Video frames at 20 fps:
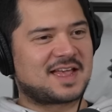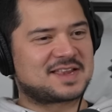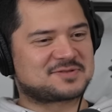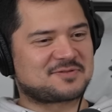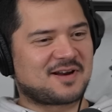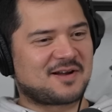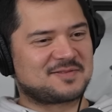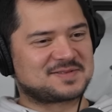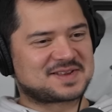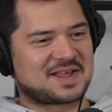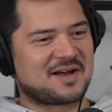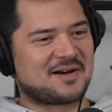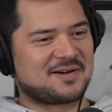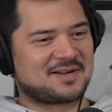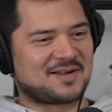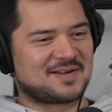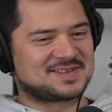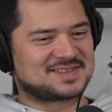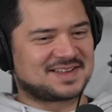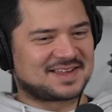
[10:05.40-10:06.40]
that's where I was
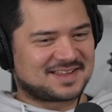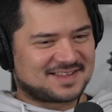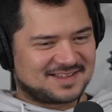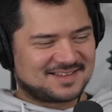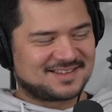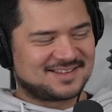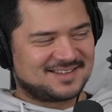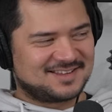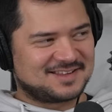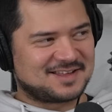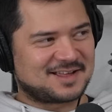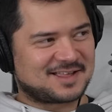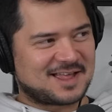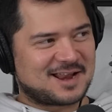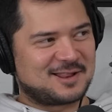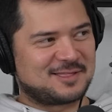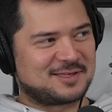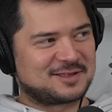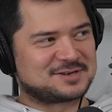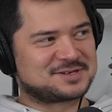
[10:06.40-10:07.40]
going. I was like, yeah,
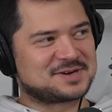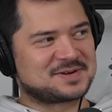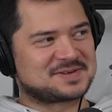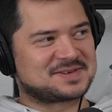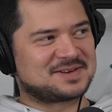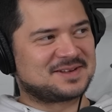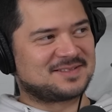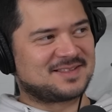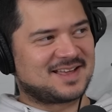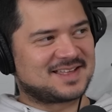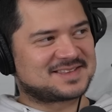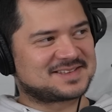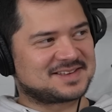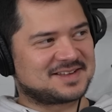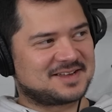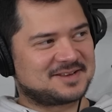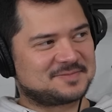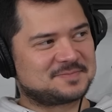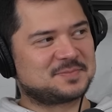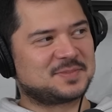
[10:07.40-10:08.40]
anything juicy on that
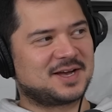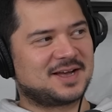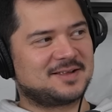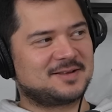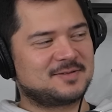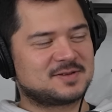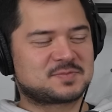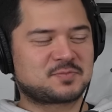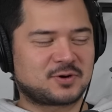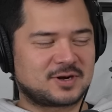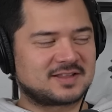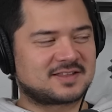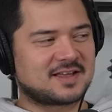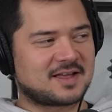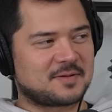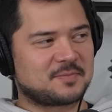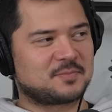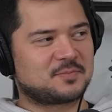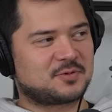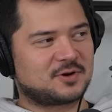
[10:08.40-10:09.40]
side, but yeah. it's pretty
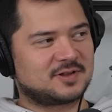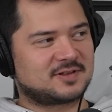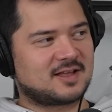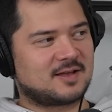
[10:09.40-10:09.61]
tame, pretty